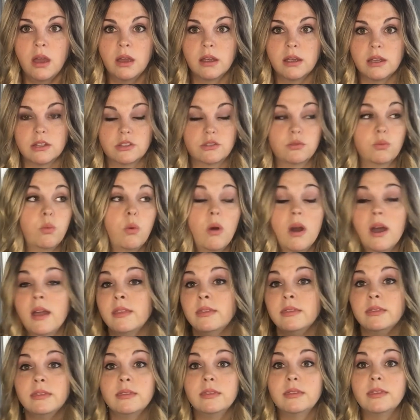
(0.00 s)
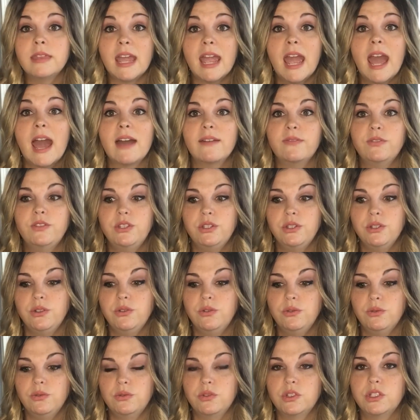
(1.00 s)
Because one, they have
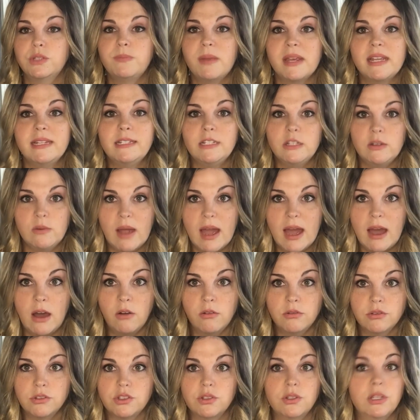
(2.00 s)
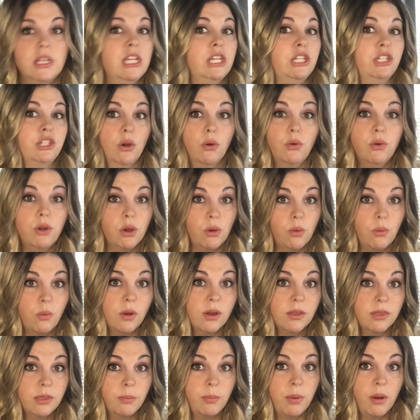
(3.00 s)
to space you out so they don't
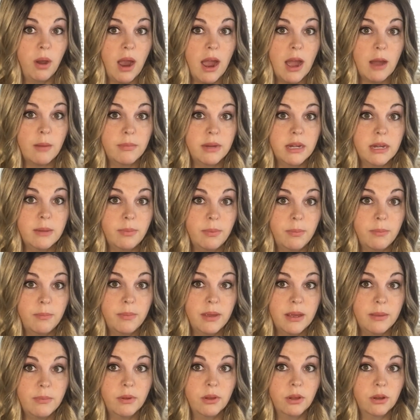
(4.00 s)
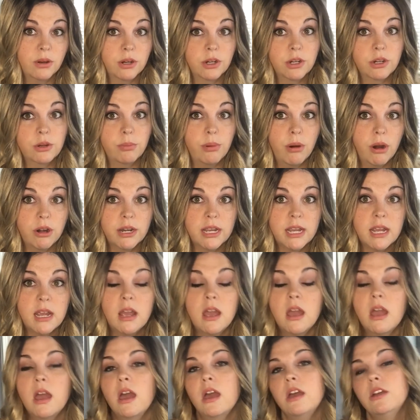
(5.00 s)
know how many people are in your party.